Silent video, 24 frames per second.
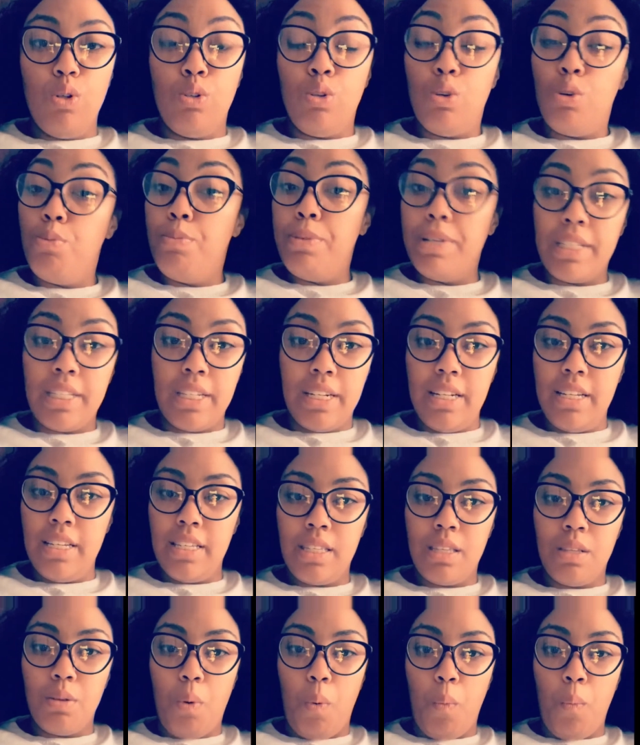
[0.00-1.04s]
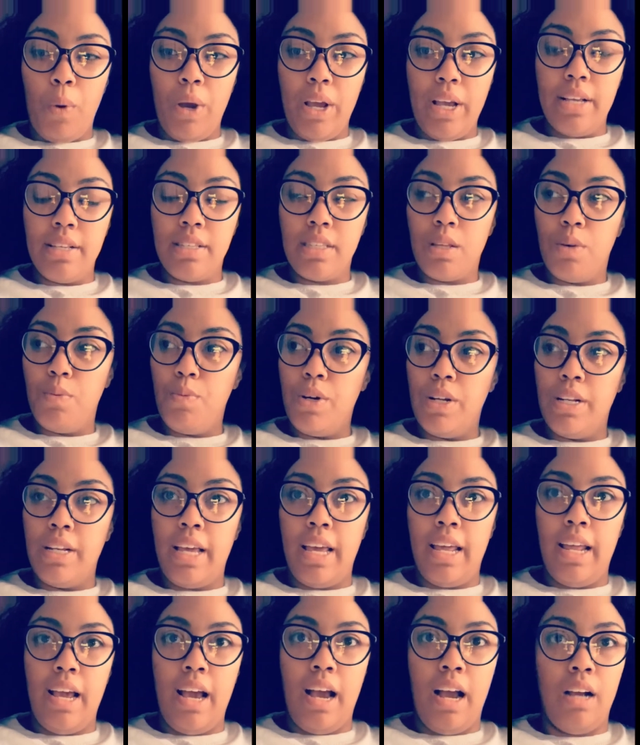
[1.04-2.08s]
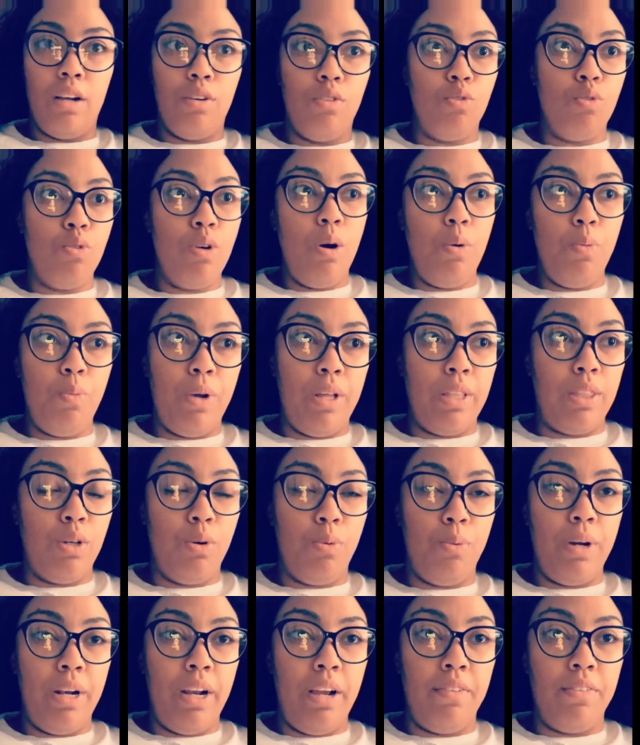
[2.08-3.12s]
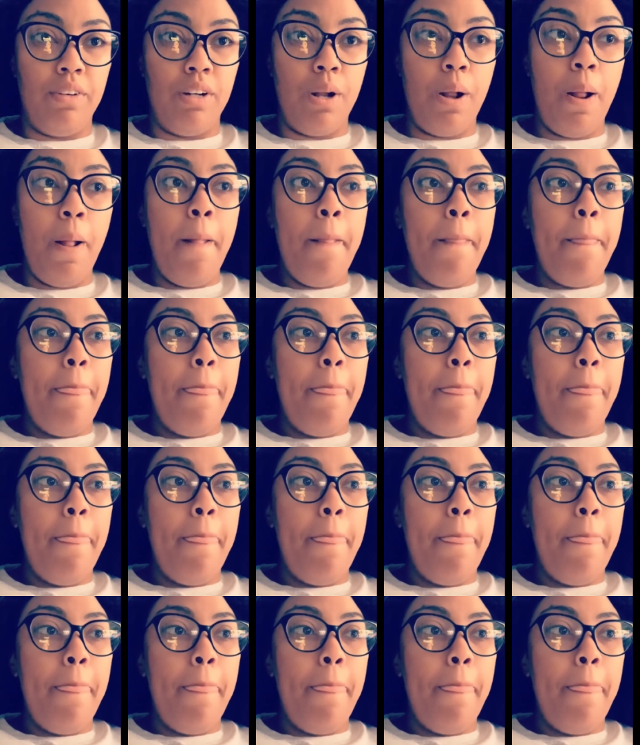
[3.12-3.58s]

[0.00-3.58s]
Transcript: do business with someone that I grew up with or whatever,